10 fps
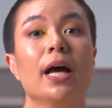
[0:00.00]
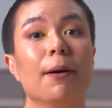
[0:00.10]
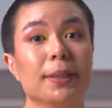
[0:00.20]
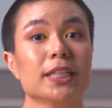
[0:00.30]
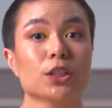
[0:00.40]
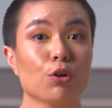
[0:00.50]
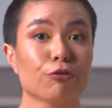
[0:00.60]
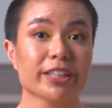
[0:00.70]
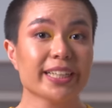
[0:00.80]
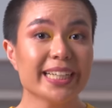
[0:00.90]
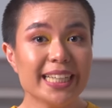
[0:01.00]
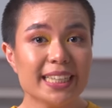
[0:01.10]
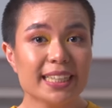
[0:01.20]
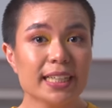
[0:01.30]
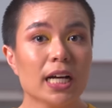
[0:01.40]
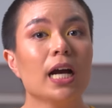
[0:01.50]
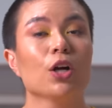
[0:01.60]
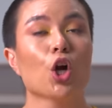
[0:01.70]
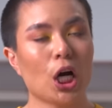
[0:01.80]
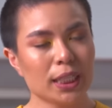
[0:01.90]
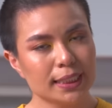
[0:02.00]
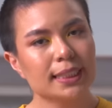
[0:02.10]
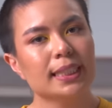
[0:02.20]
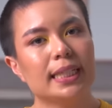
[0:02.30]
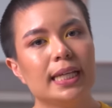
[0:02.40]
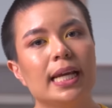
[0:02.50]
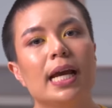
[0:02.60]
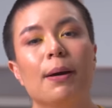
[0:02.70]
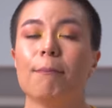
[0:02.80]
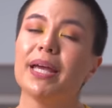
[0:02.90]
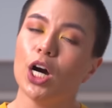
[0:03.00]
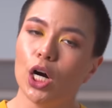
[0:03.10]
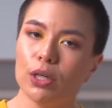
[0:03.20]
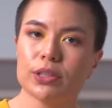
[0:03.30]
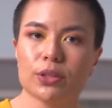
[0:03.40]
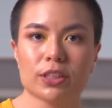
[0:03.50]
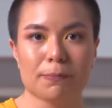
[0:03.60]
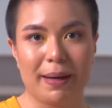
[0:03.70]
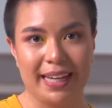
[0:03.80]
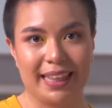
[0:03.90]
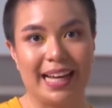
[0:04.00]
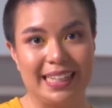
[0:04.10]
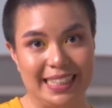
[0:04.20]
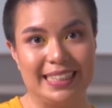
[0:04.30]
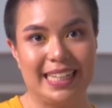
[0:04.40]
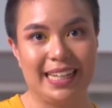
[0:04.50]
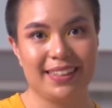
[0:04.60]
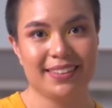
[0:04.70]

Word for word: Plus, overeating constantly may also spike that intake.